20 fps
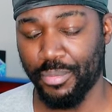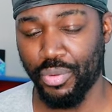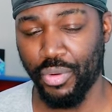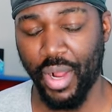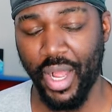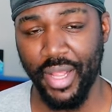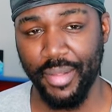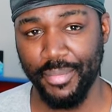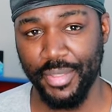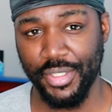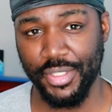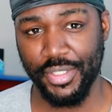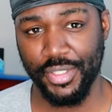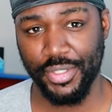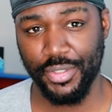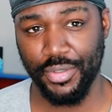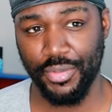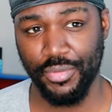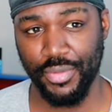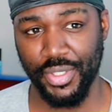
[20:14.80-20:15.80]

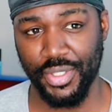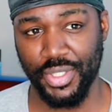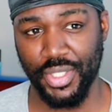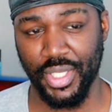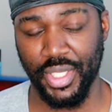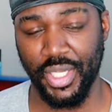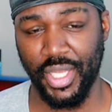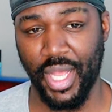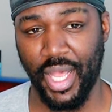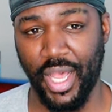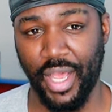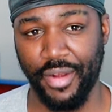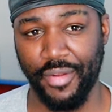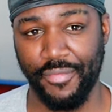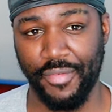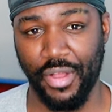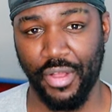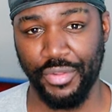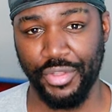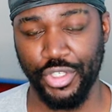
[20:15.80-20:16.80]
Primus, who is the god
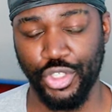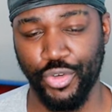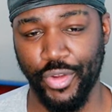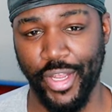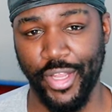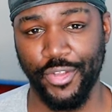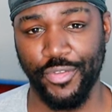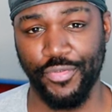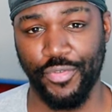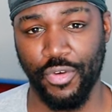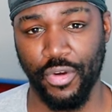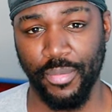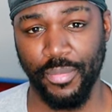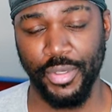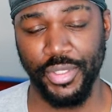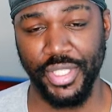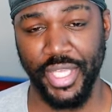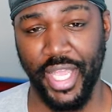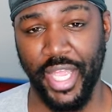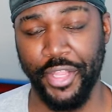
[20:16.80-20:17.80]
of all the
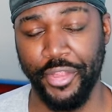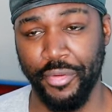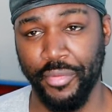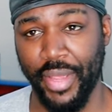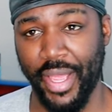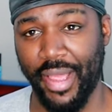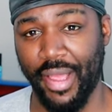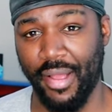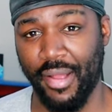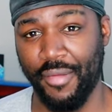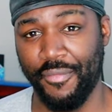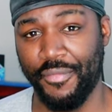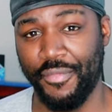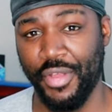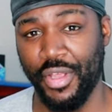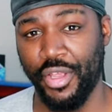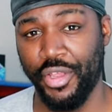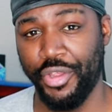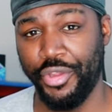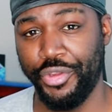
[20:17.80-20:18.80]
Transformers, and you
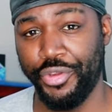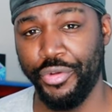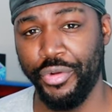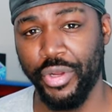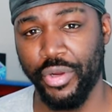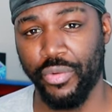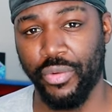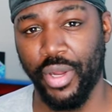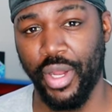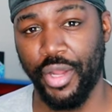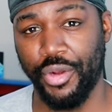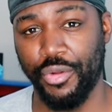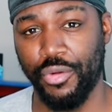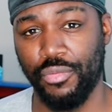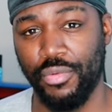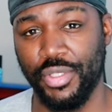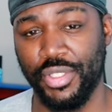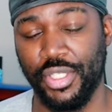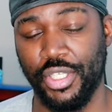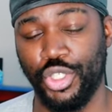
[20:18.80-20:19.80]
have Unicron,
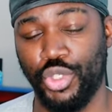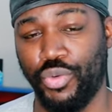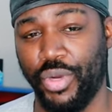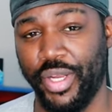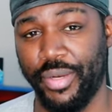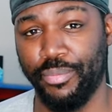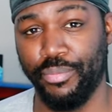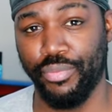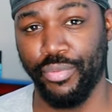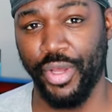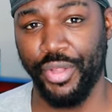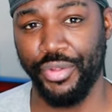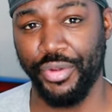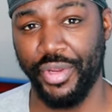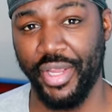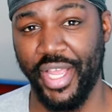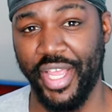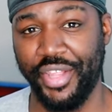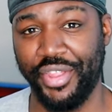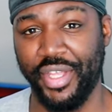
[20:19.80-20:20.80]
who was the twin
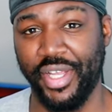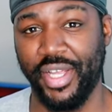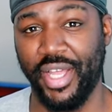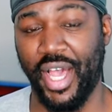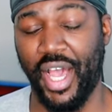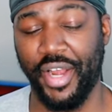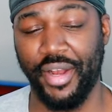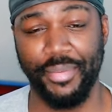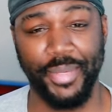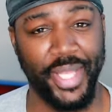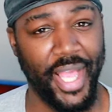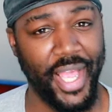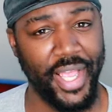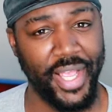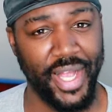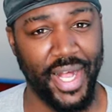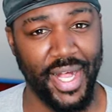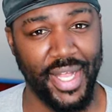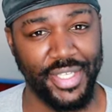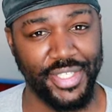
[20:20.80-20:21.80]
brother and the god of
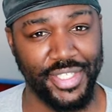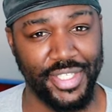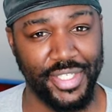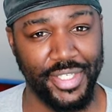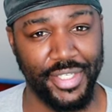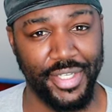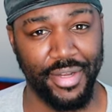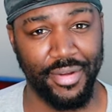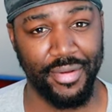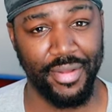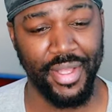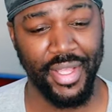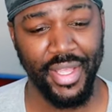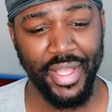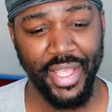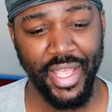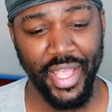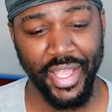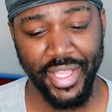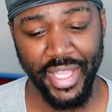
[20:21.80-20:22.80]
chaos. You know,
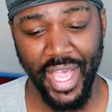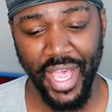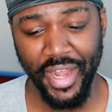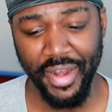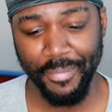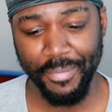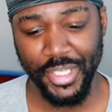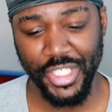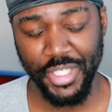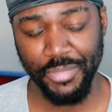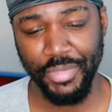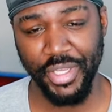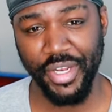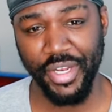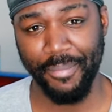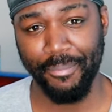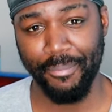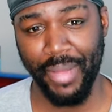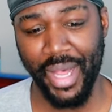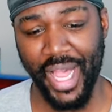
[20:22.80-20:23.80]
it kind of puts me
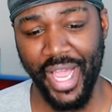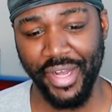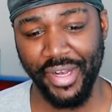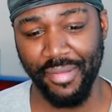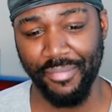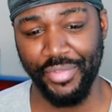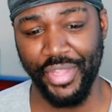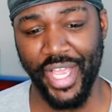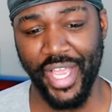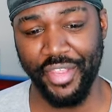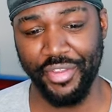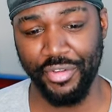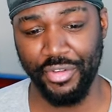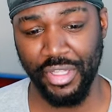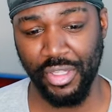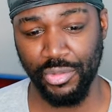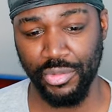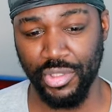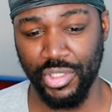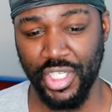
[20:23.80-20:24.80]
in the mind of that. You
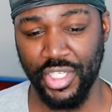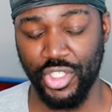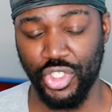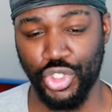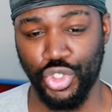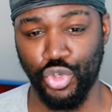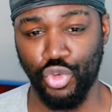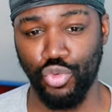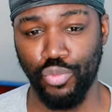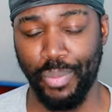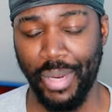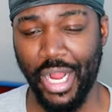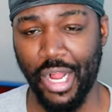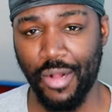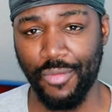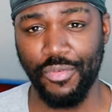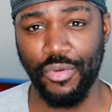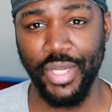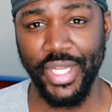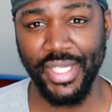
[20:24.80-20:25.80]
know, these two
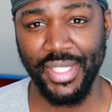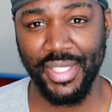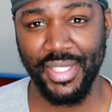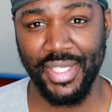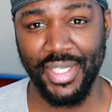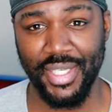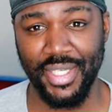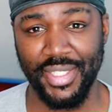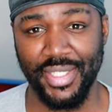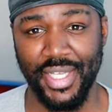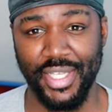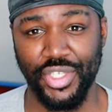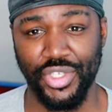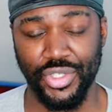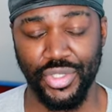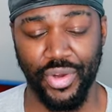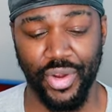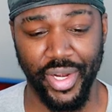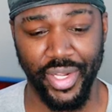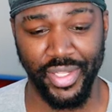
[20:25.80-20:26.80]
powerful entities that
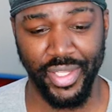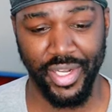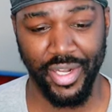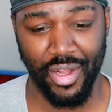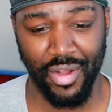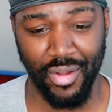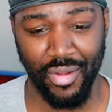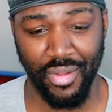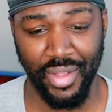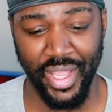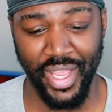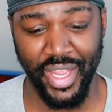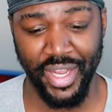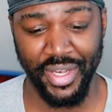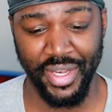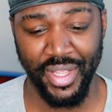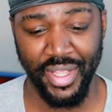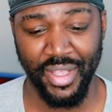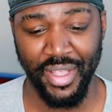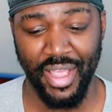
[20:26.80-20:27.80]
started it all
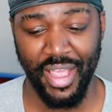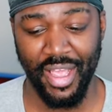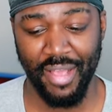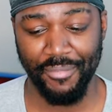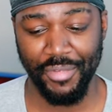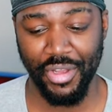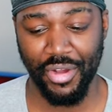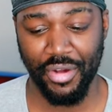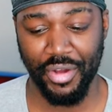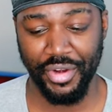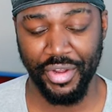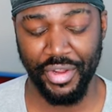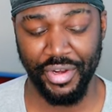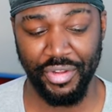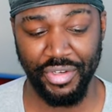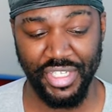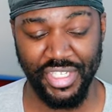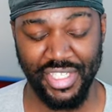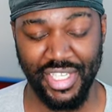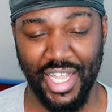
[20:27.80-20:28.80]
and have gone
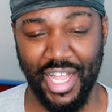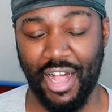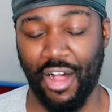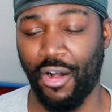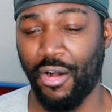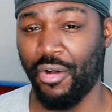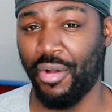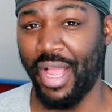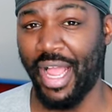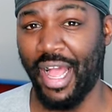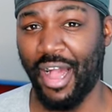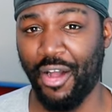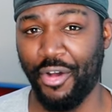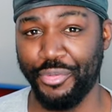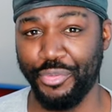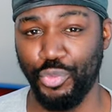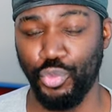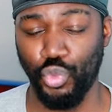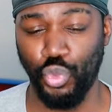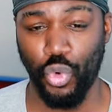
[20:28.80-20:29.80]
on on this
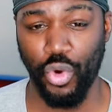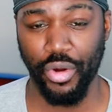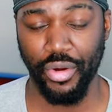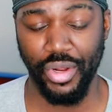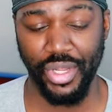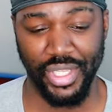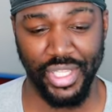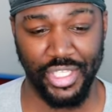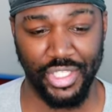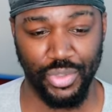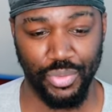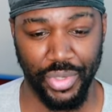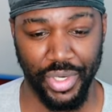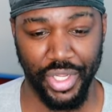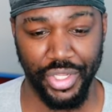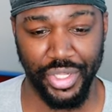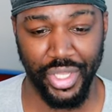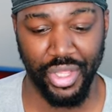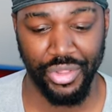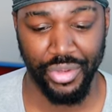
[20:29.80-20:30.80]
all-out war against
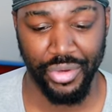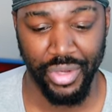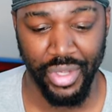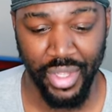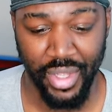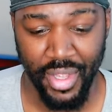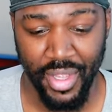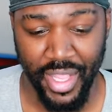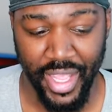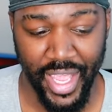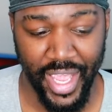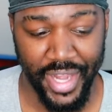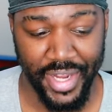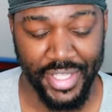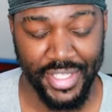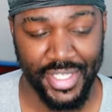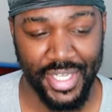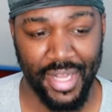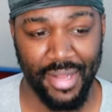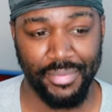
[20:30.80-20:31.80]
one another,
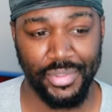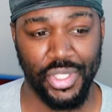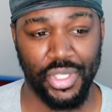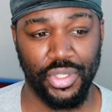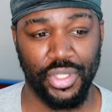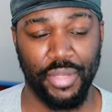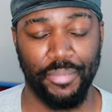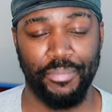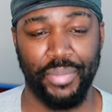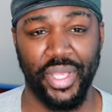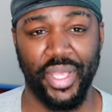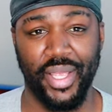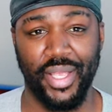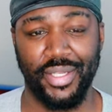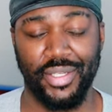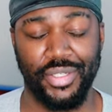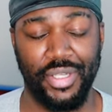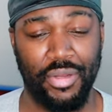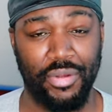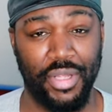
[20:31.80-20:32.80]
and it's up to the
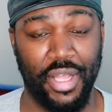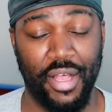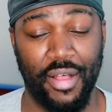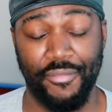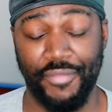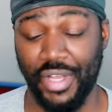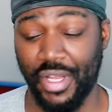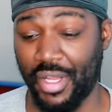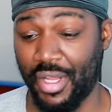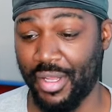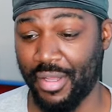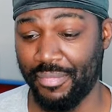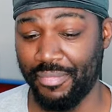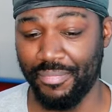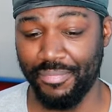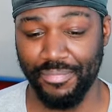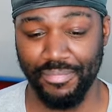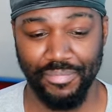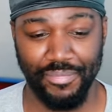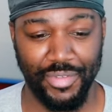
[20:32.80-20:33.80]
being of a
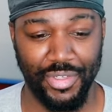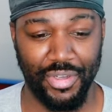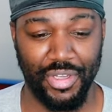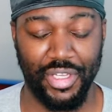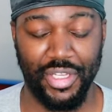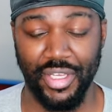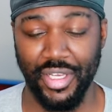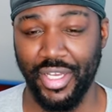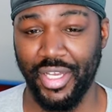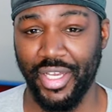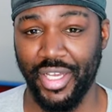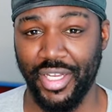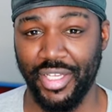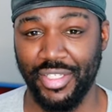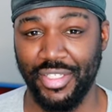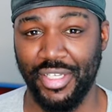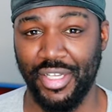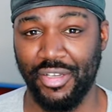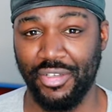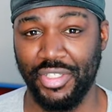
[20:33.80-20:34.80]
uh,
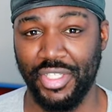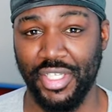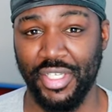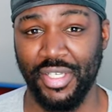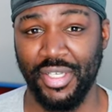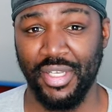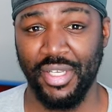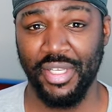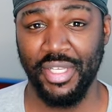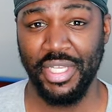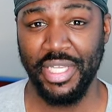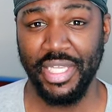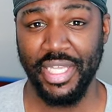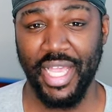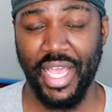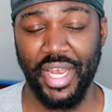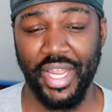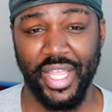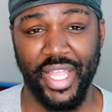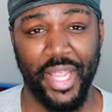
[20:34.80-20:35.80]
good, you know, to
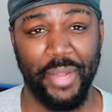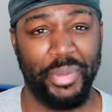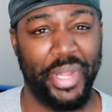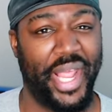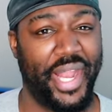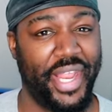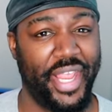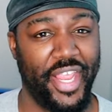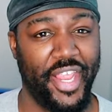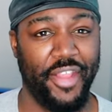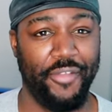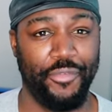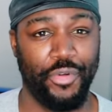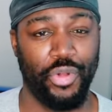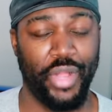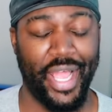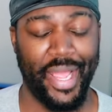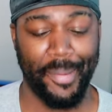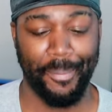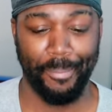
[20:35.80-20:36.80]
kind of keep that
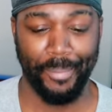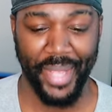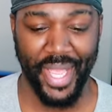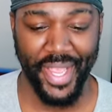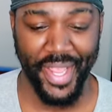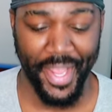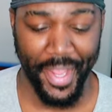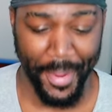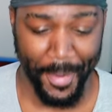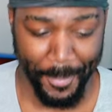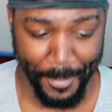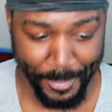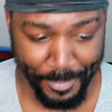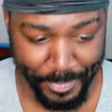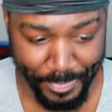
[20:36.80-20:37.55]
evil at bay.